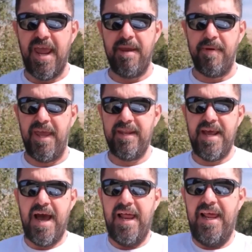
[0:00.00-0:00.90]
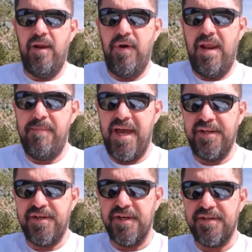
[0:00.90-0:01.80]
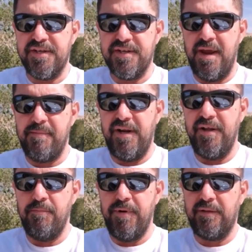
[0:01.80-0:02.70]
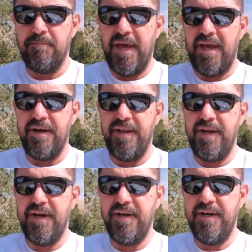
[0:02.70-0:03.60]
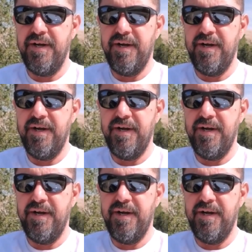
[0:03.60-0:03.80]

Amen. Hallelujah. Let me adjust this camera a little bit better here.